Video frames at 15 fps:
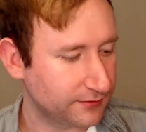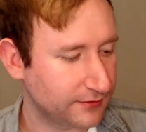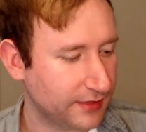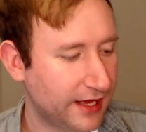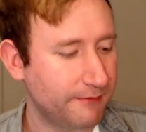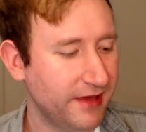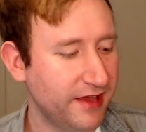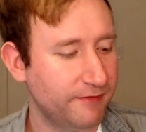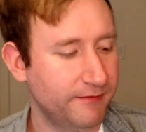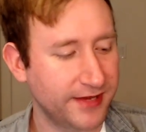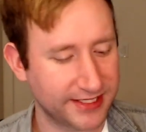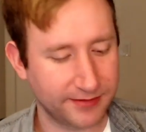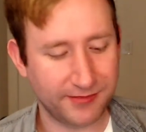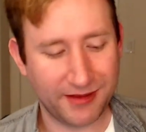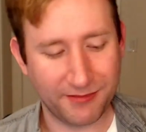I may have
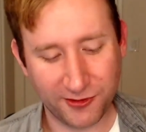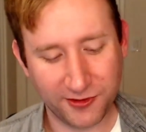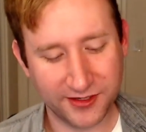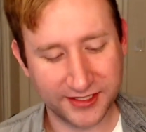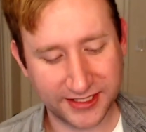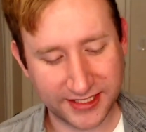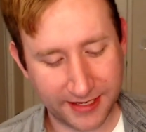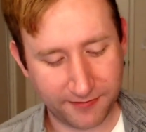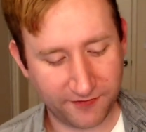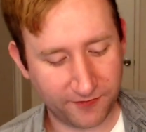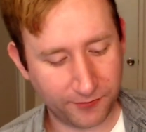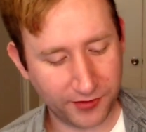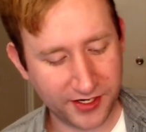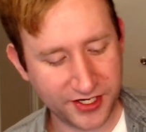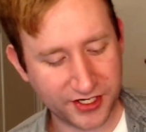mixed up my pours because I'm
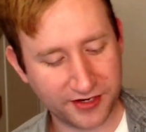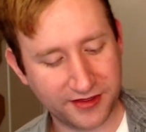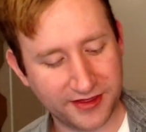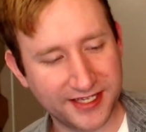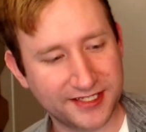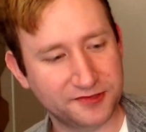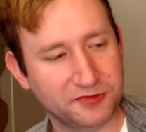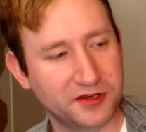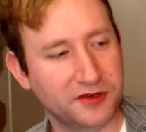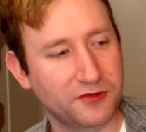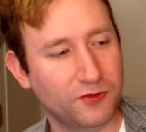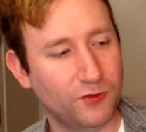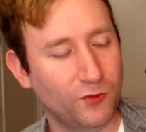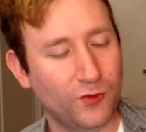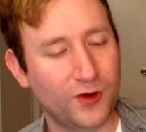pretty sure this one
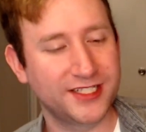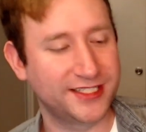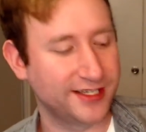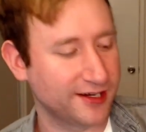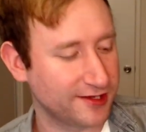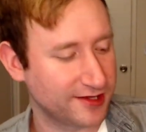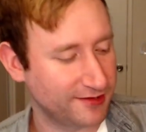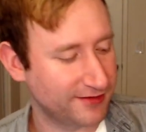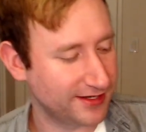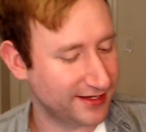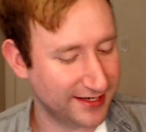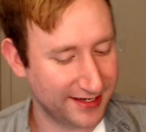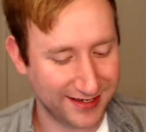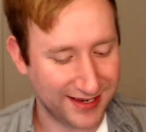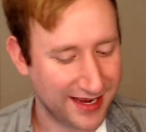was the earthy one.
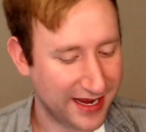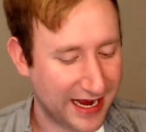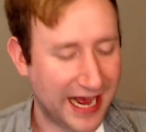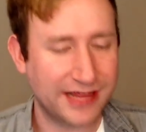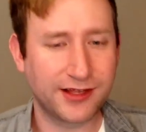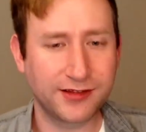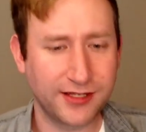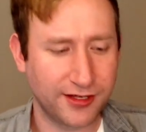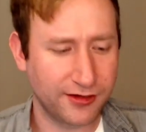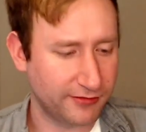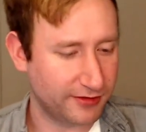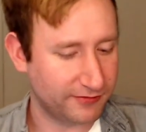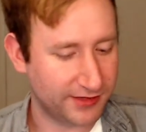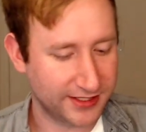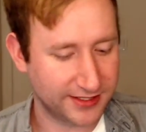I thought the other
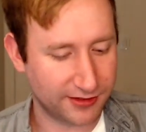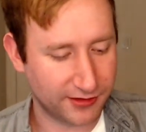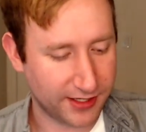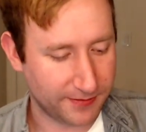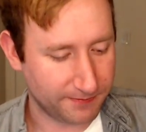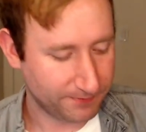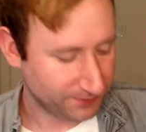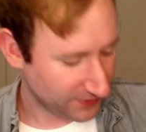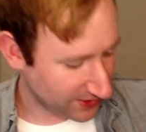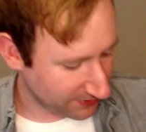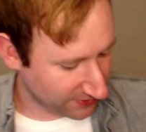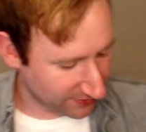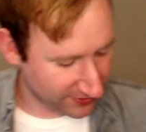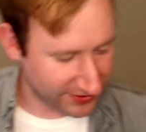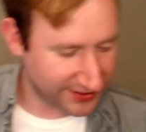one was. Hold on. Give
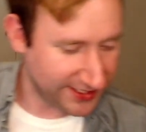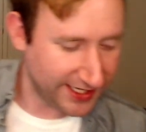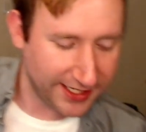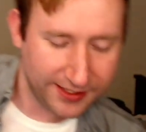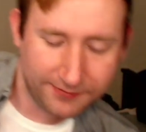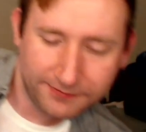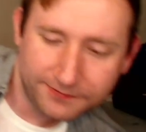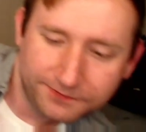me 1 second.